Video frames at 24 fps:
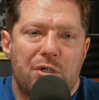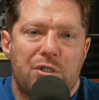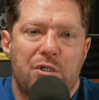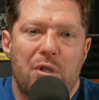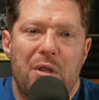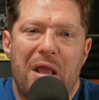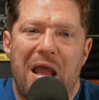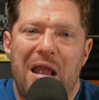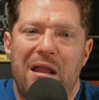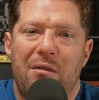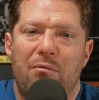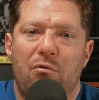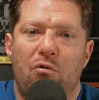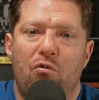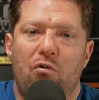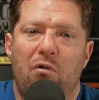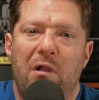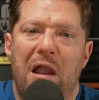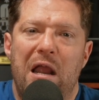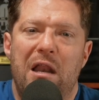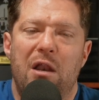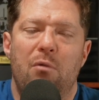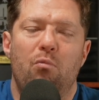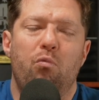So that
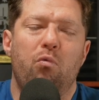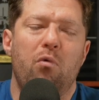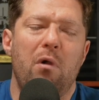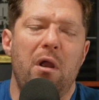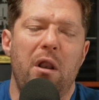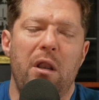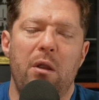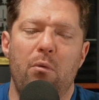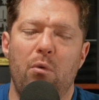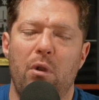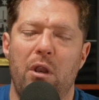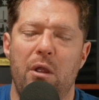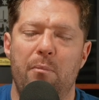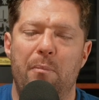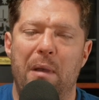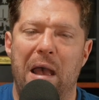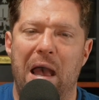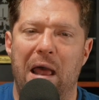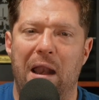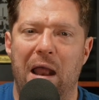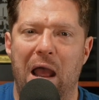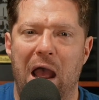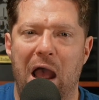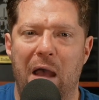created really, really
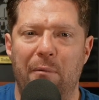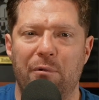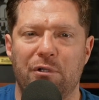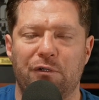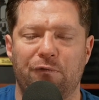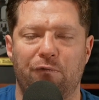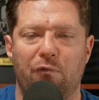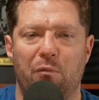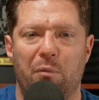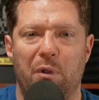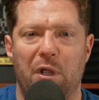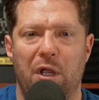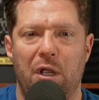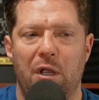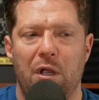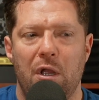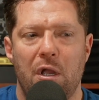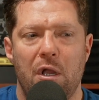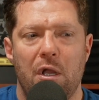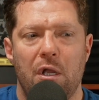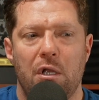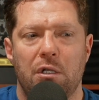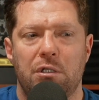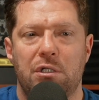bad habits for me
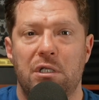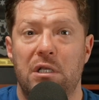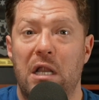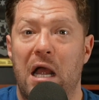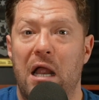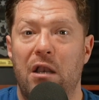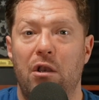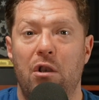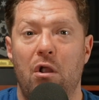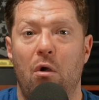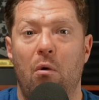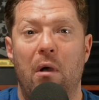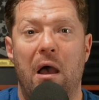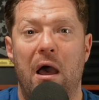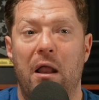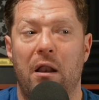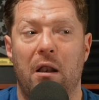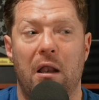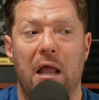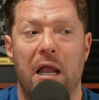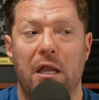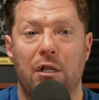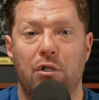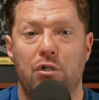to not know how
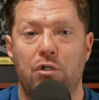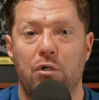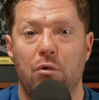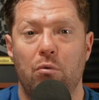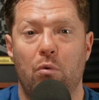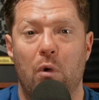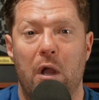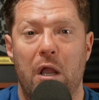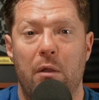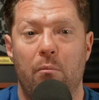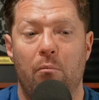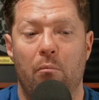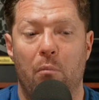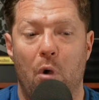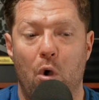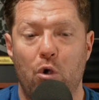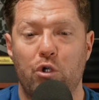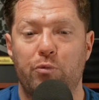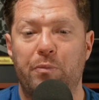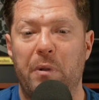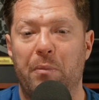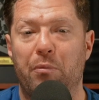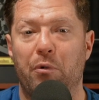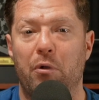to do what
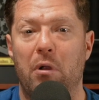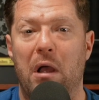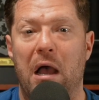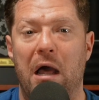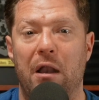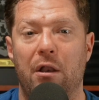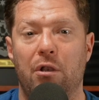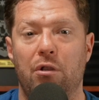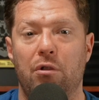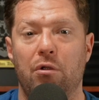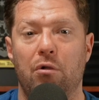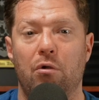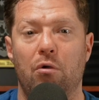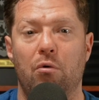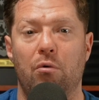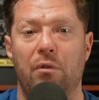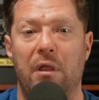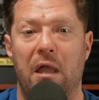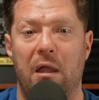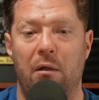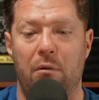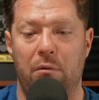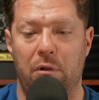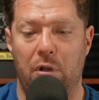most people know how to do,
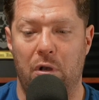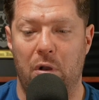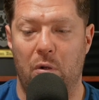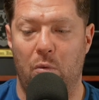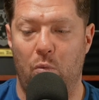that,